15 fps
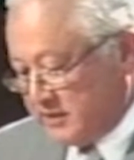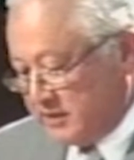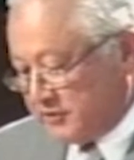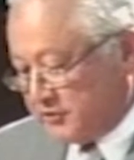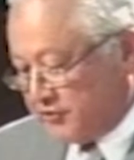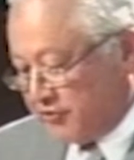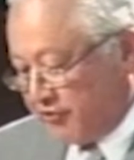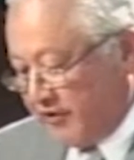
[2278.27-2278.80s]

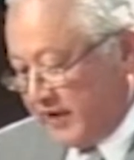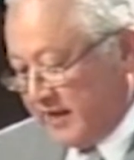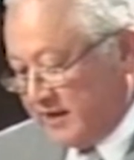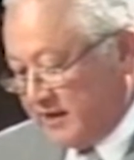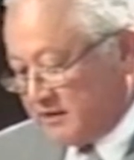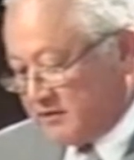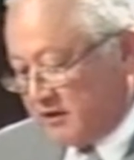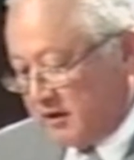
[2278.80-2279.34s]
to trade
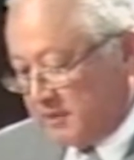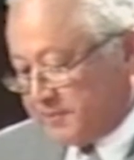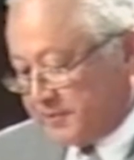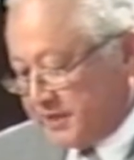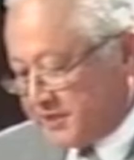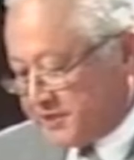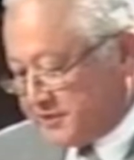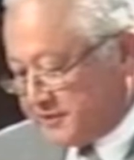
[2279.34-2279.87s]
and
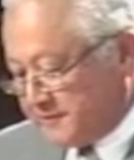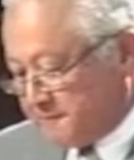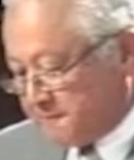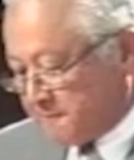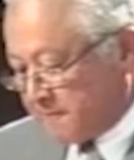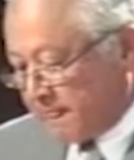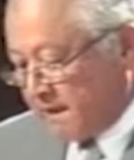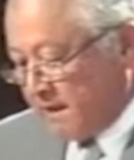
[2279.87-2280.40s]
cooperation.
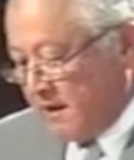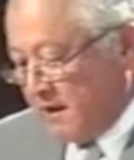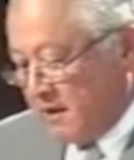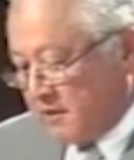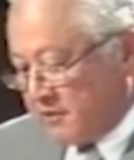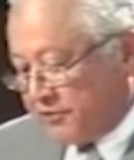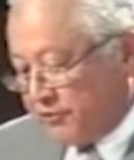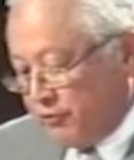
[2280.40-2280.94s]

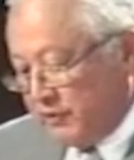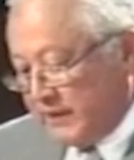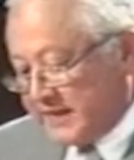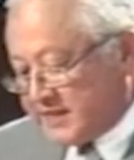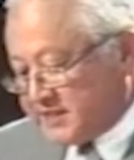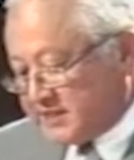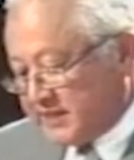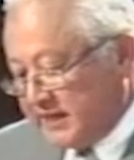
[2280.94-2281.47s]
Through
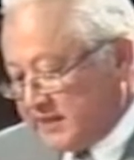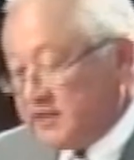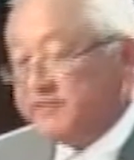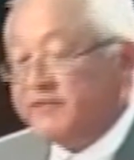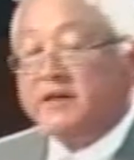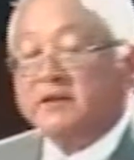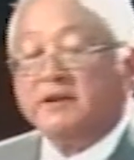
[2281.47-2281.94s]
legislative and